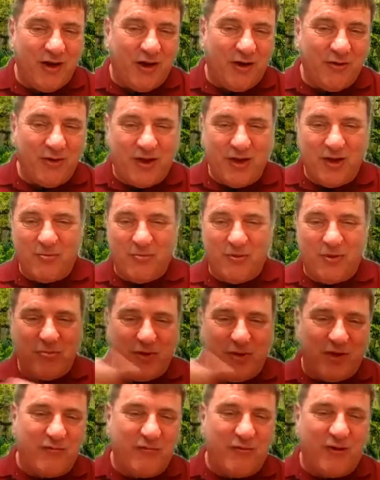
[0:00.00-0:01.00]
I'll get up with
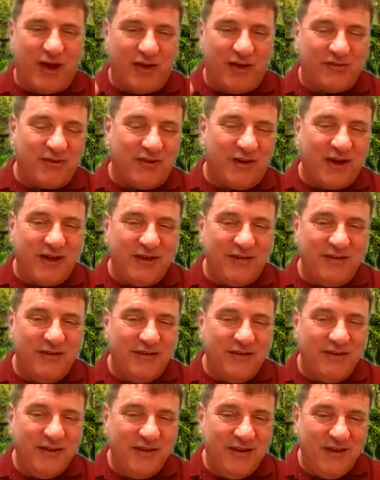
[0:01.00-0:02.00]
my flashlight and
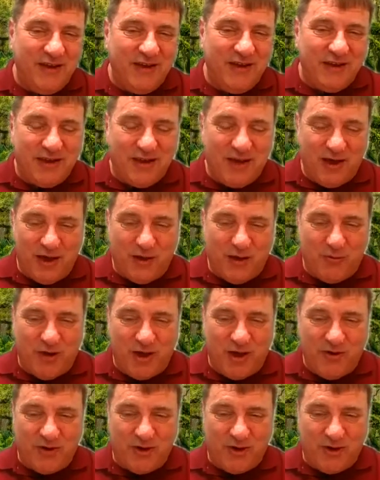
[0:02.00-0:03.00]
kind of
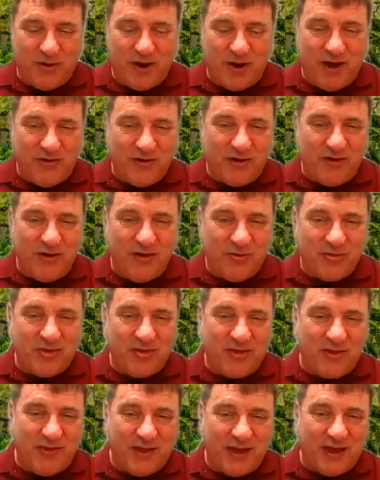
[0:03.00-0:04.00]
wave it around, and he'll
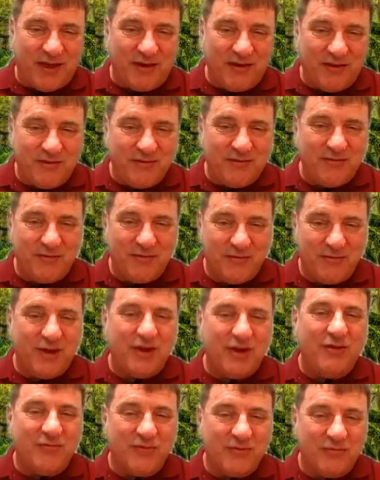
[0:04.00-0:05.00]
see that and
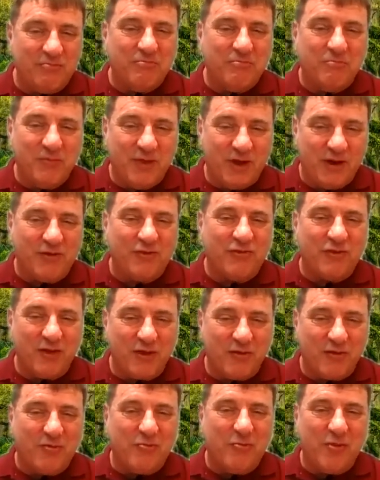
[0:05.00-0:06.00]
leave, and
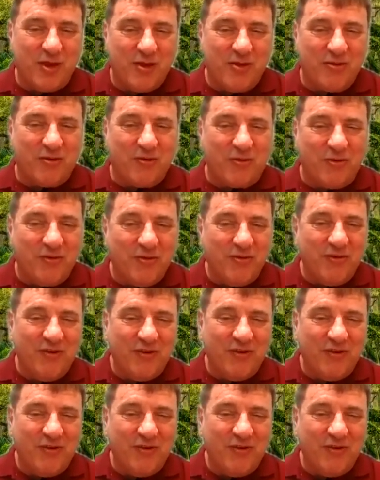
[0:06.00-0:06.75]
everything will be cool.